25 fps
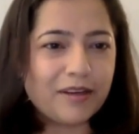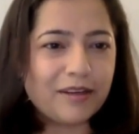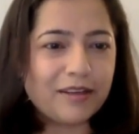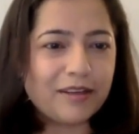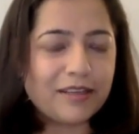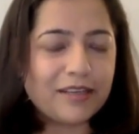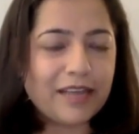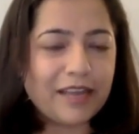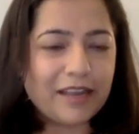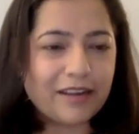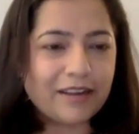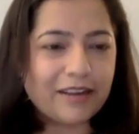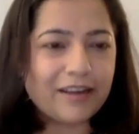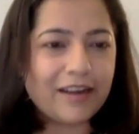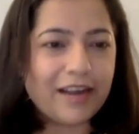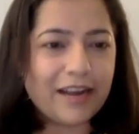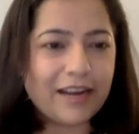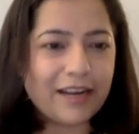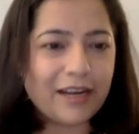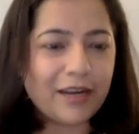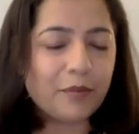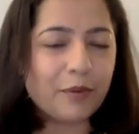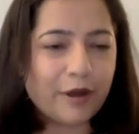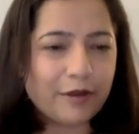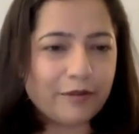taken
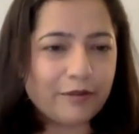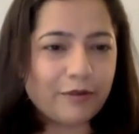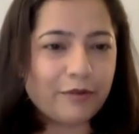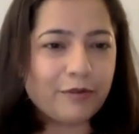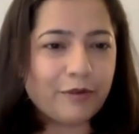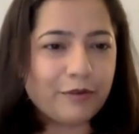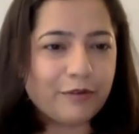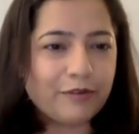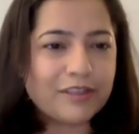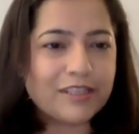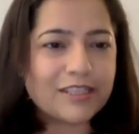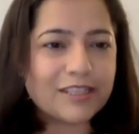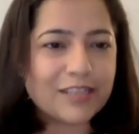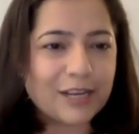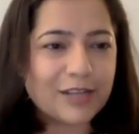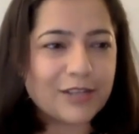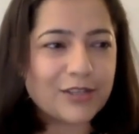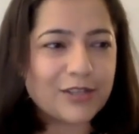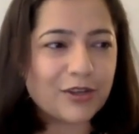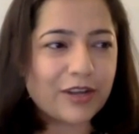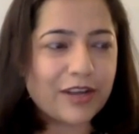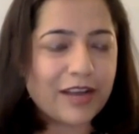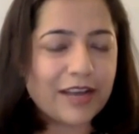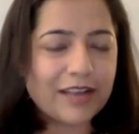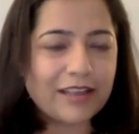lightly. Whatever we've
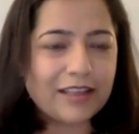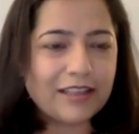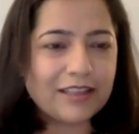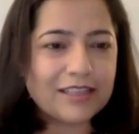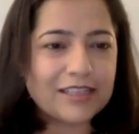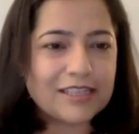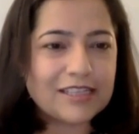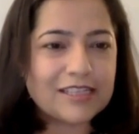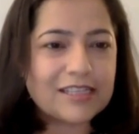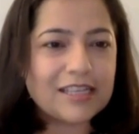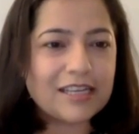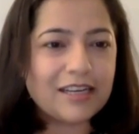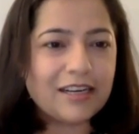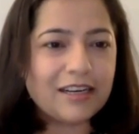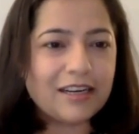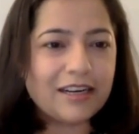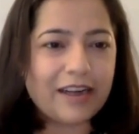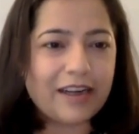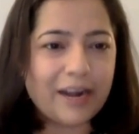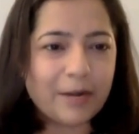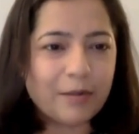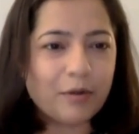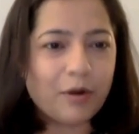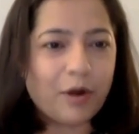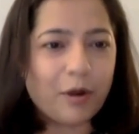discussed today, I think this is
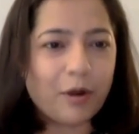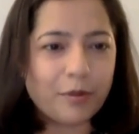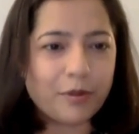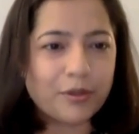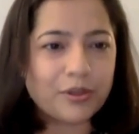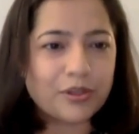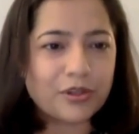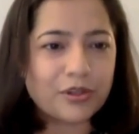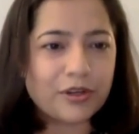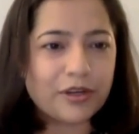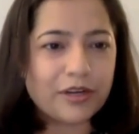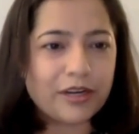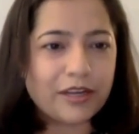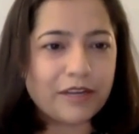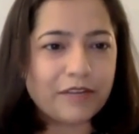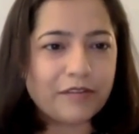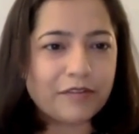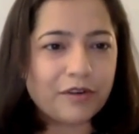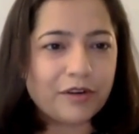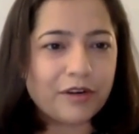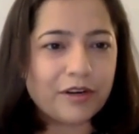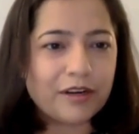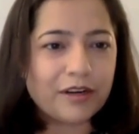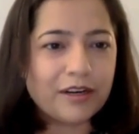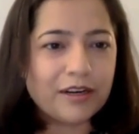incredible opportunity
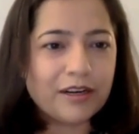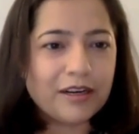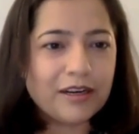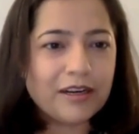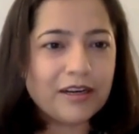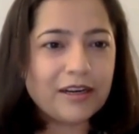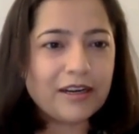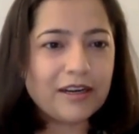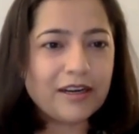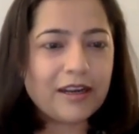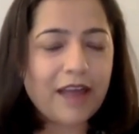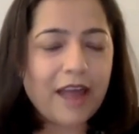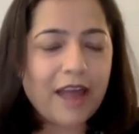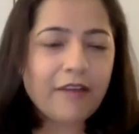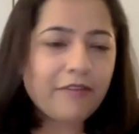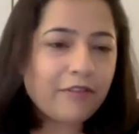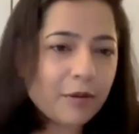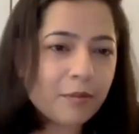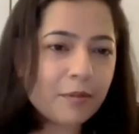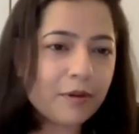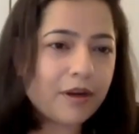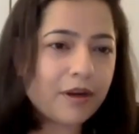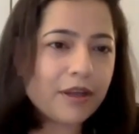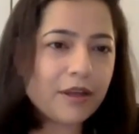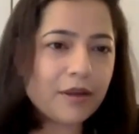for
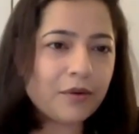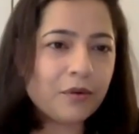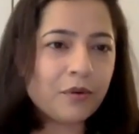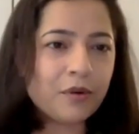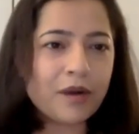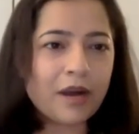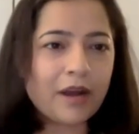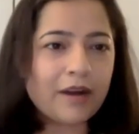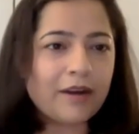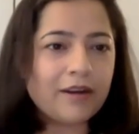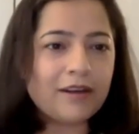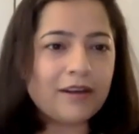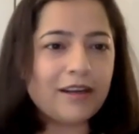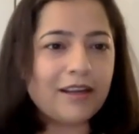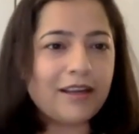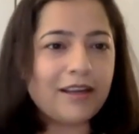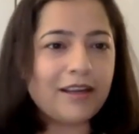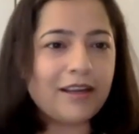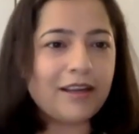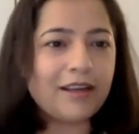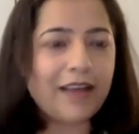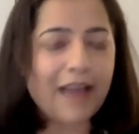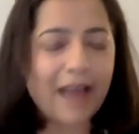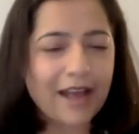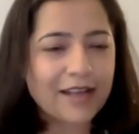everybody who currently
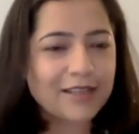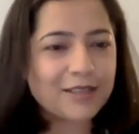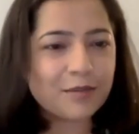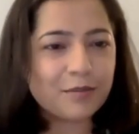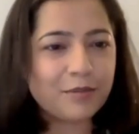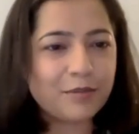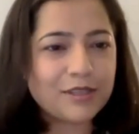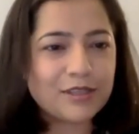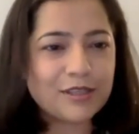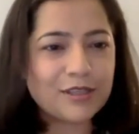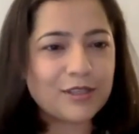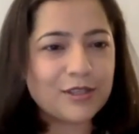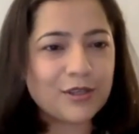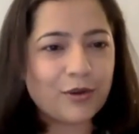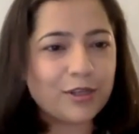has a business or is